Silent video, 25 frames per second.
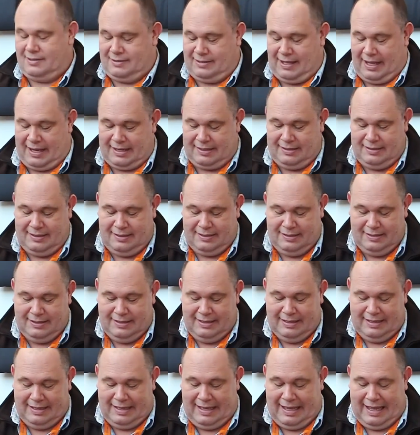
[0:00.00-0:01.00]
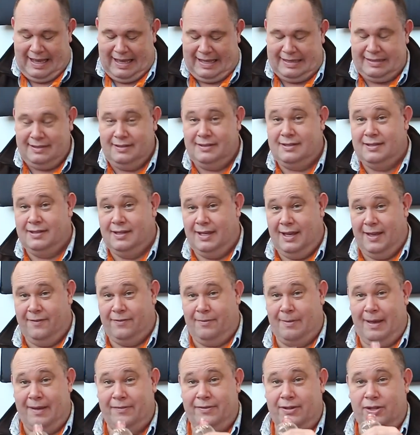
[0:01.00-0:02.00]
stand, and if
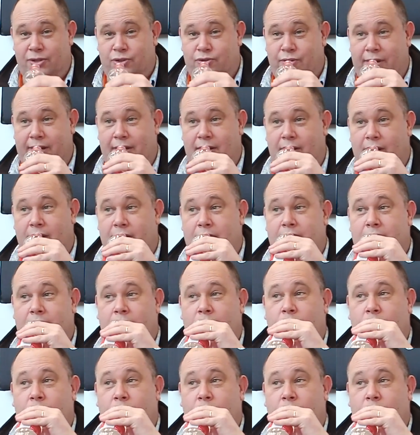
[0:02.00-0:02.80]
I'm having a drink look,